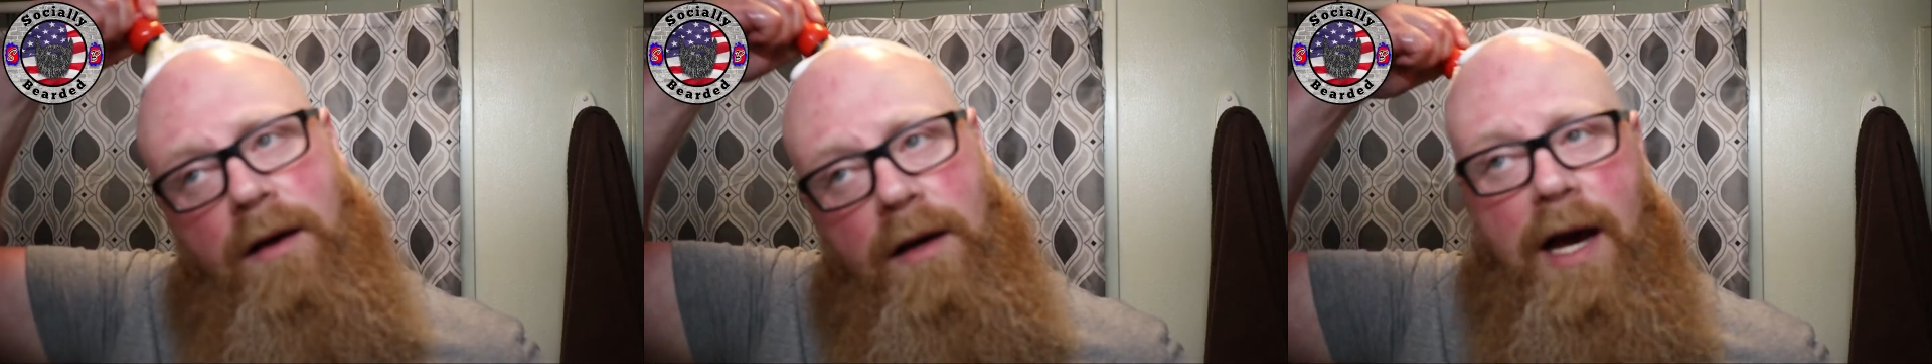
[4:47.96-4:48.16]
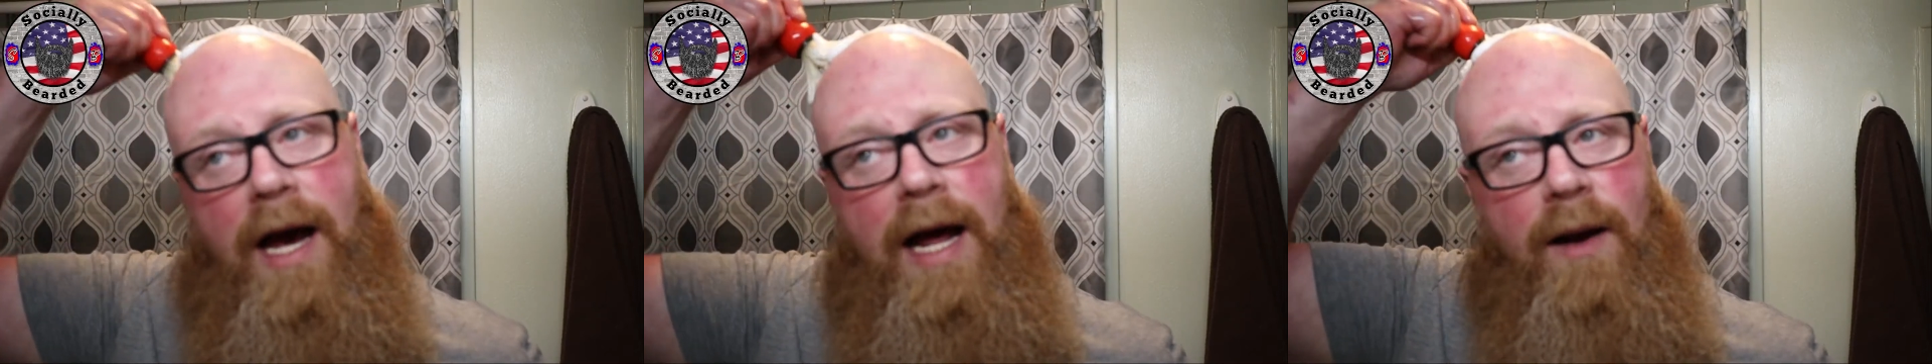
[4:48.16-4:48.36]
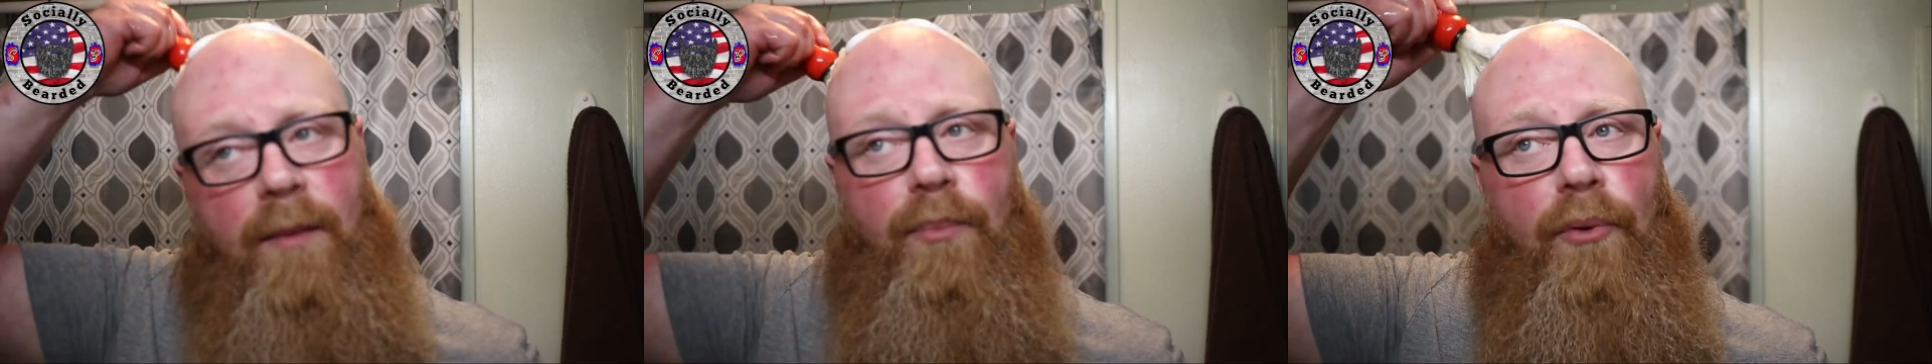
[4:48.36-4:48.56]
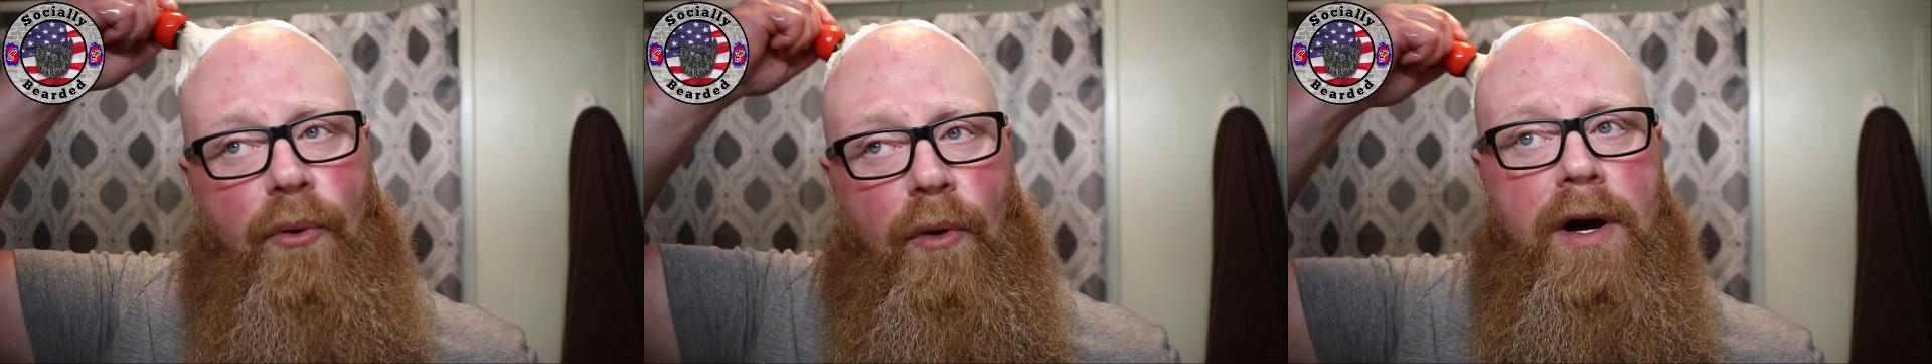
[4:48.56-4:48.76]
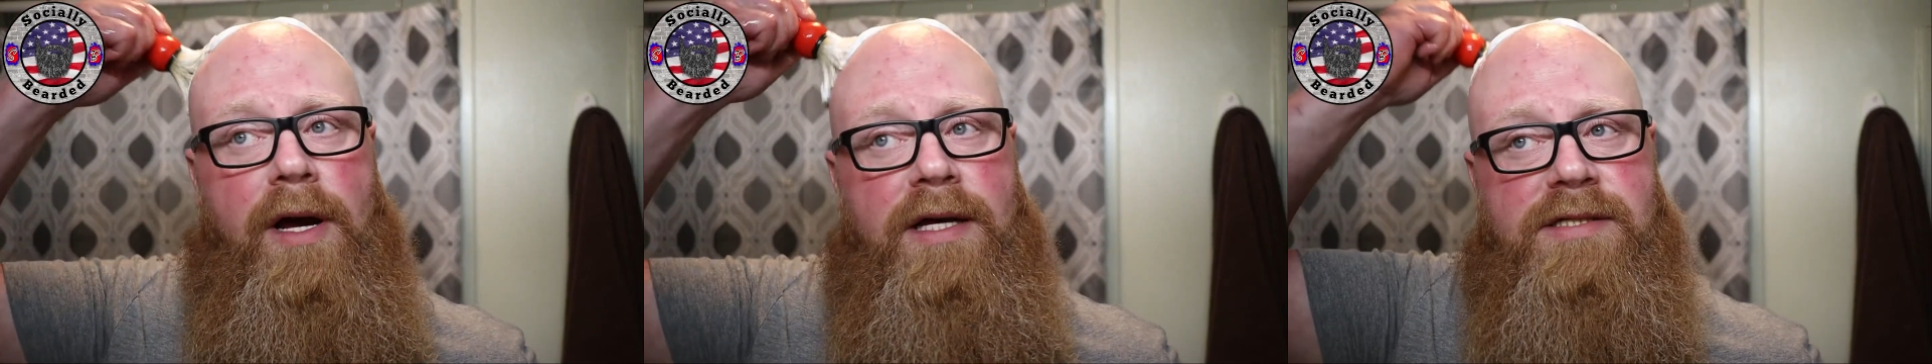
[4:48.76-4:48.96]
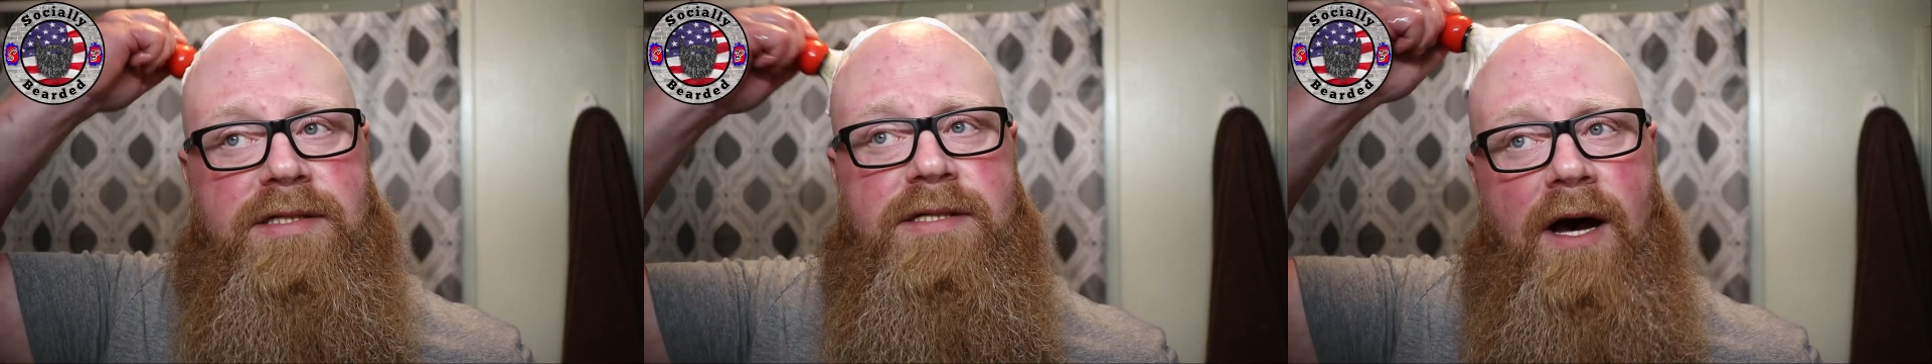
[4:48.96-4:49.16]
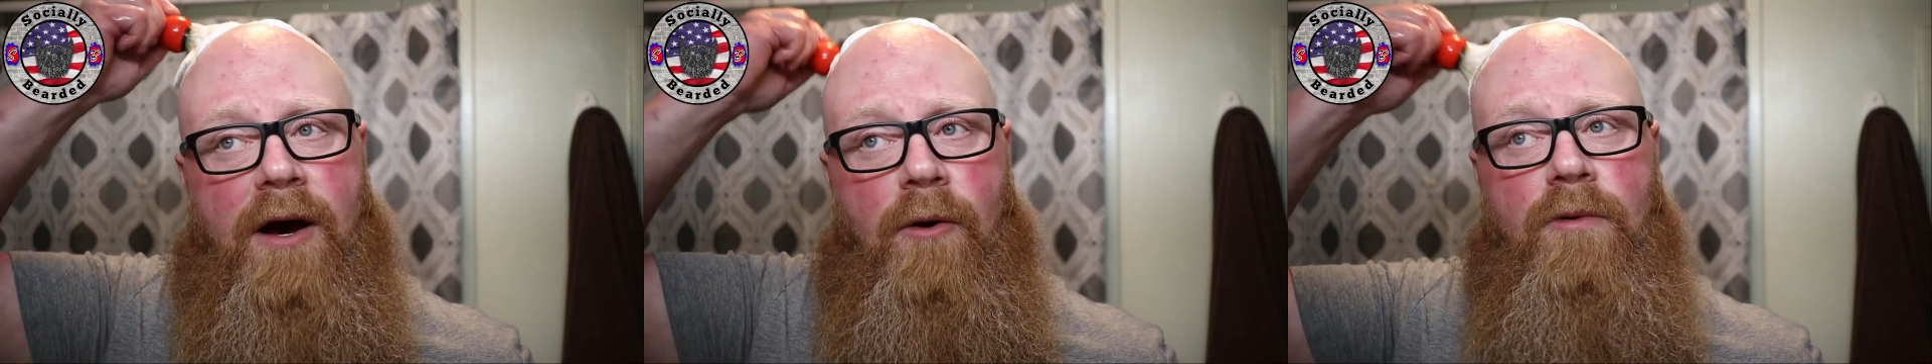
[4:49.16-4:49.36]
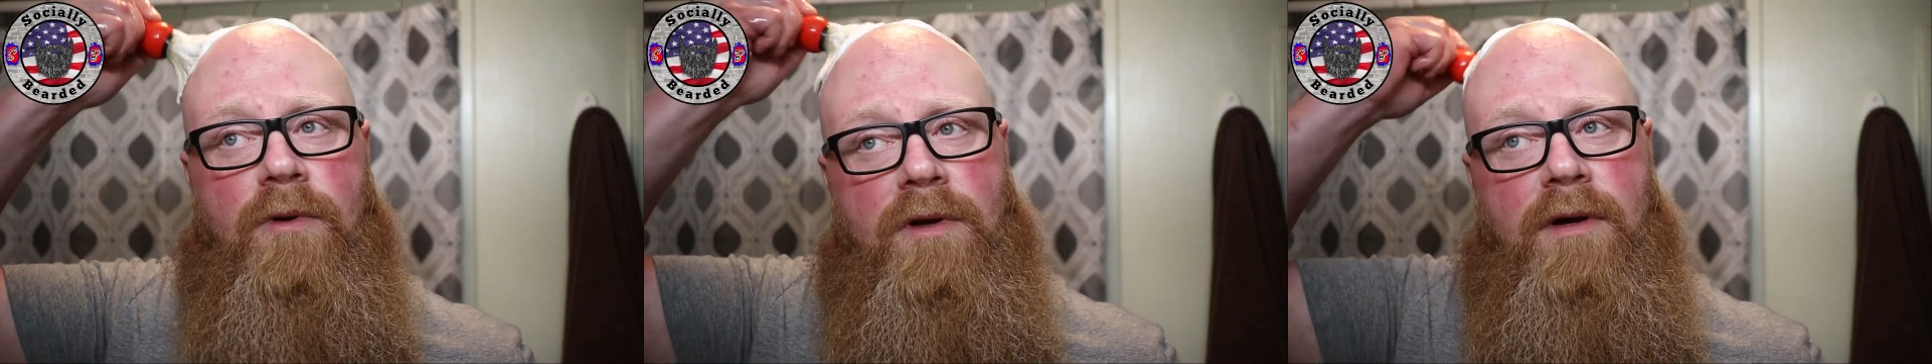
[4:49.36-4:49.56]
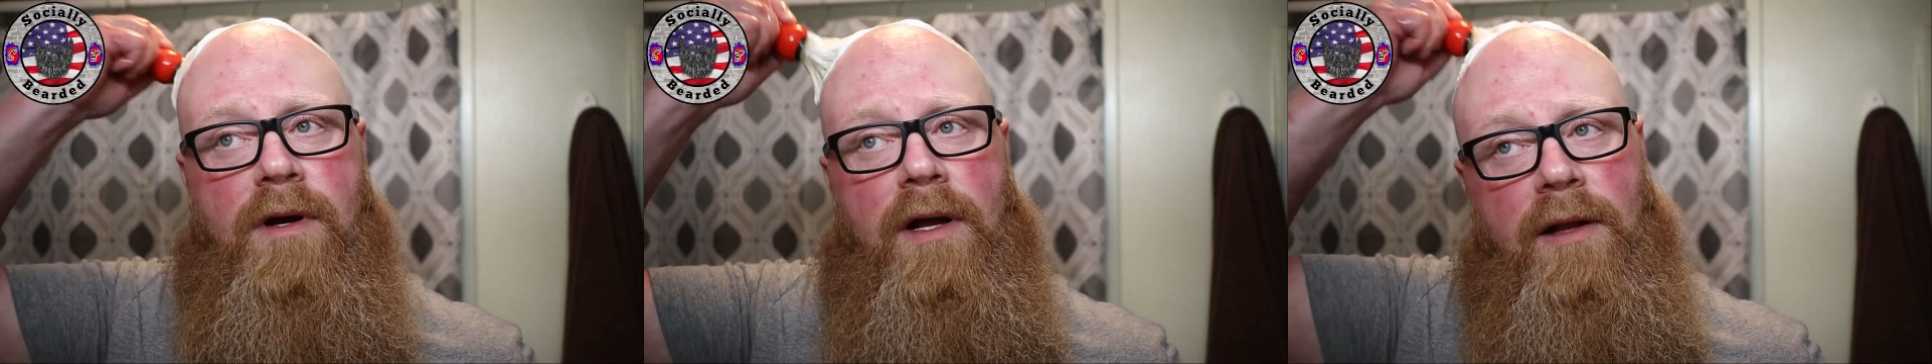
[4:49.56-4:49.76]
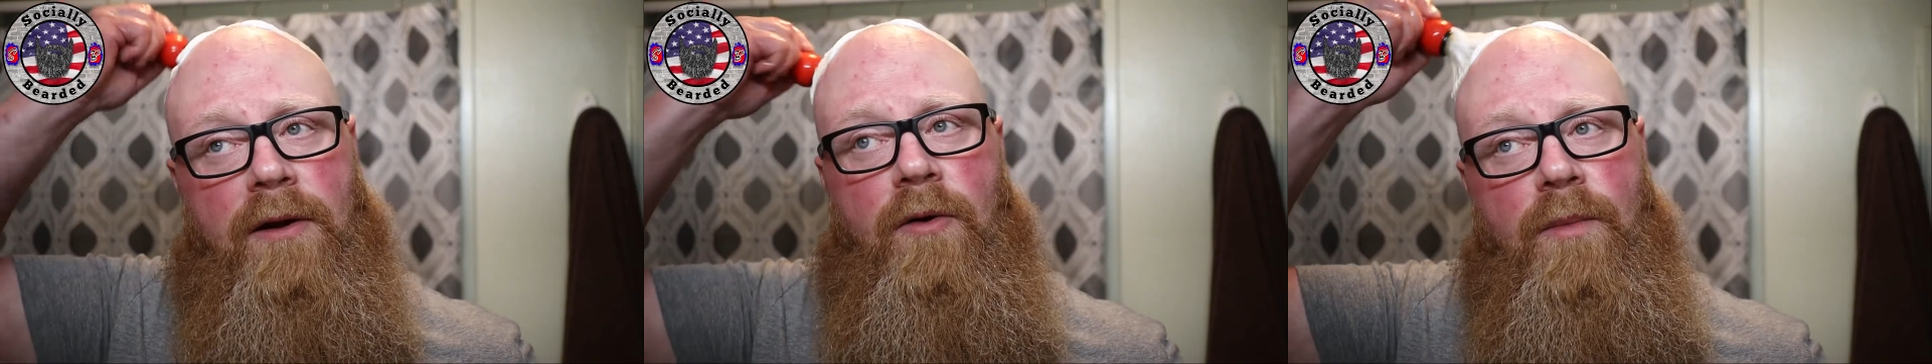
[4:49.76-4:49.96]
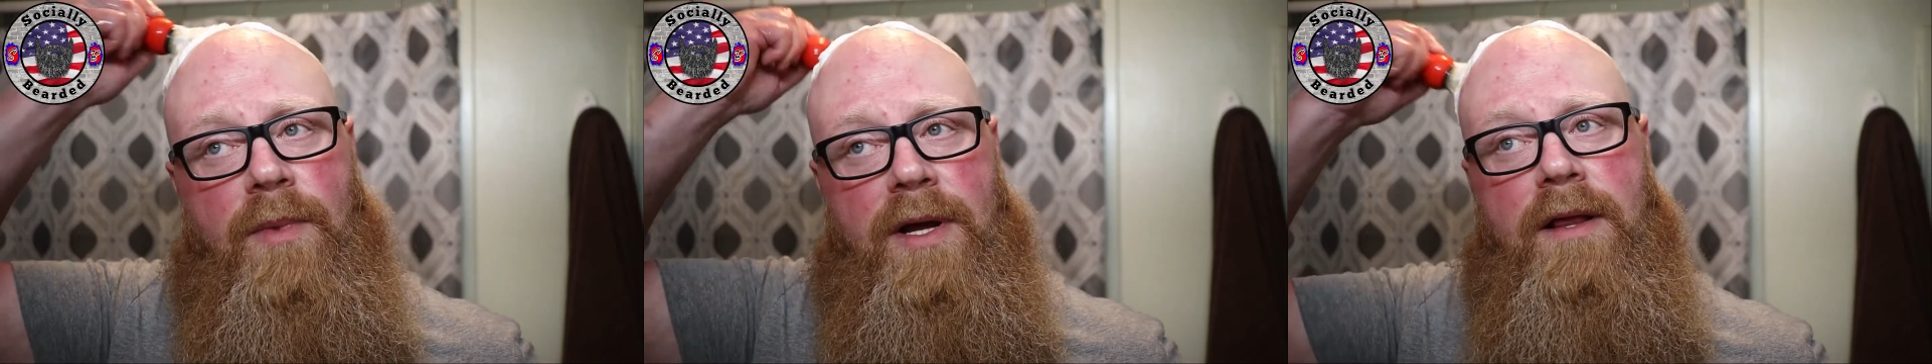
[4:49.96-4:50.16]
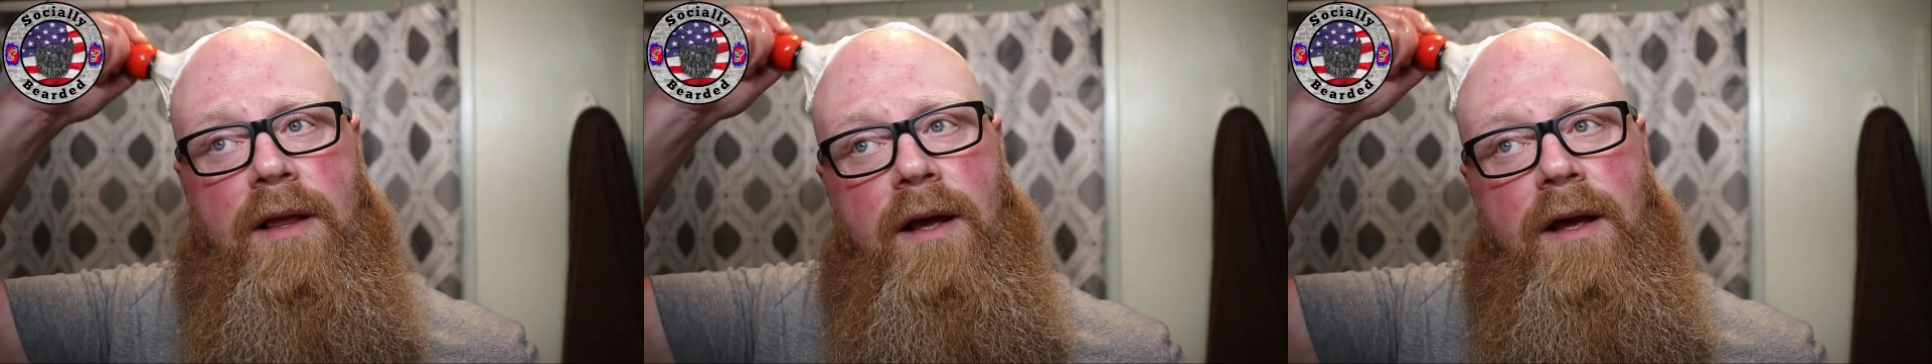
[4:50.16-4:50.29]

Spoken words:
kind of pre-soaked a little bit